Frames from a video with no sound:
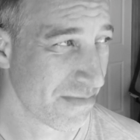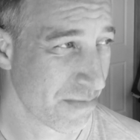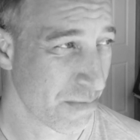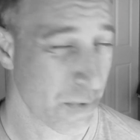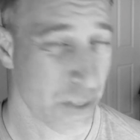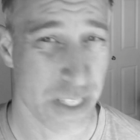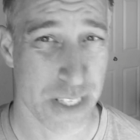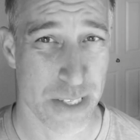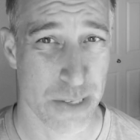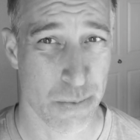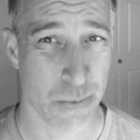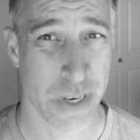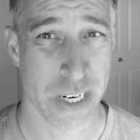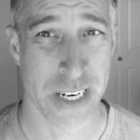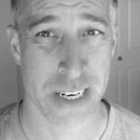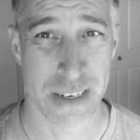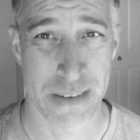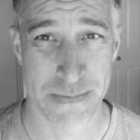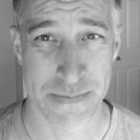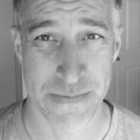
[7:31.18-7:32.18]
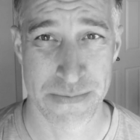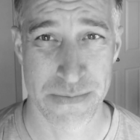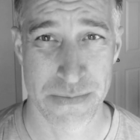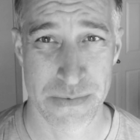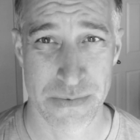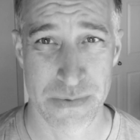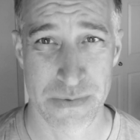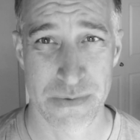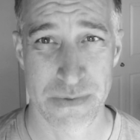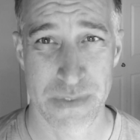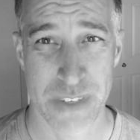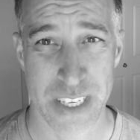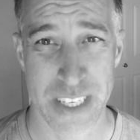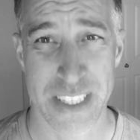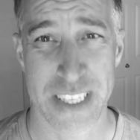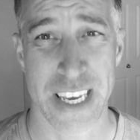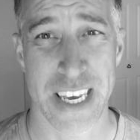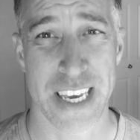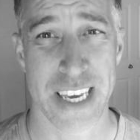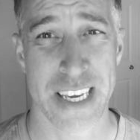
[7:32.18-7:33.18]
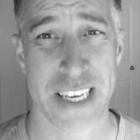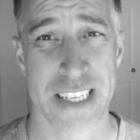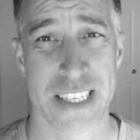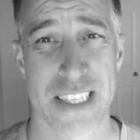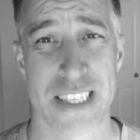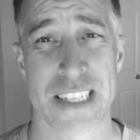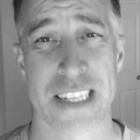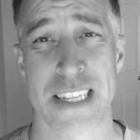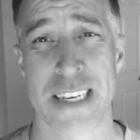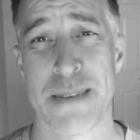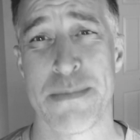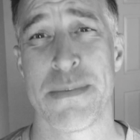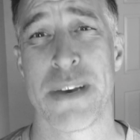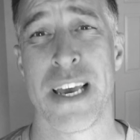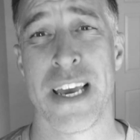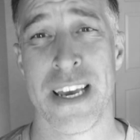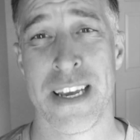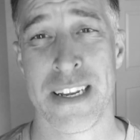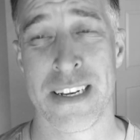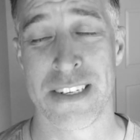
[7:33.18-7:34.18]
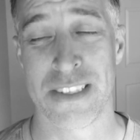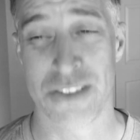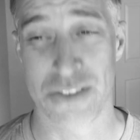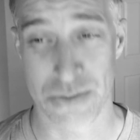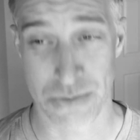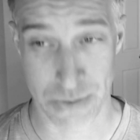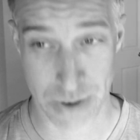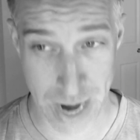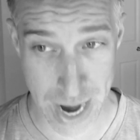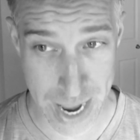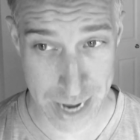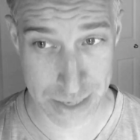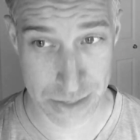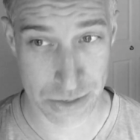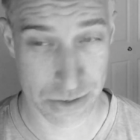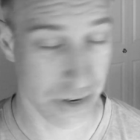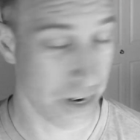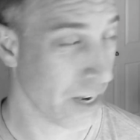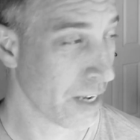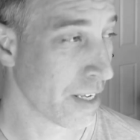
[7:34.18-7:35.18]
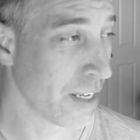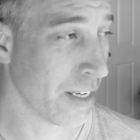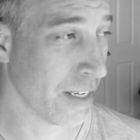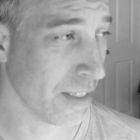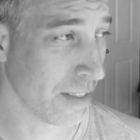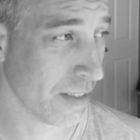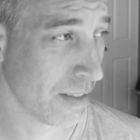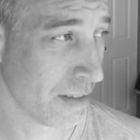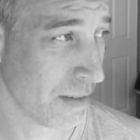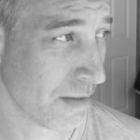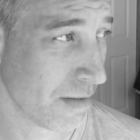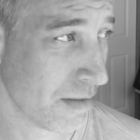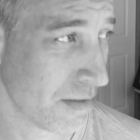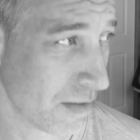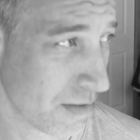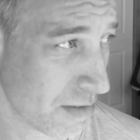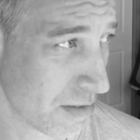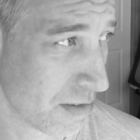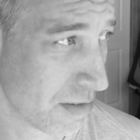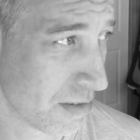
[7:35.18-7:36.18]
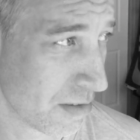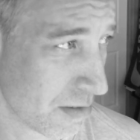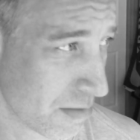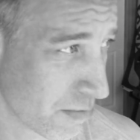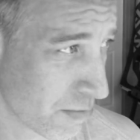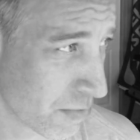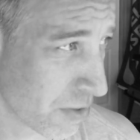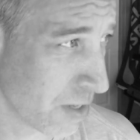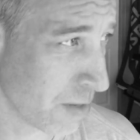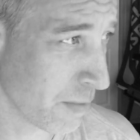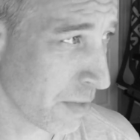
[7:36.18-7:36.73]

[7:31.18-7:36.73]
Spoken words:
which is weird, because I eat, sleep, and drank trucking. Pretty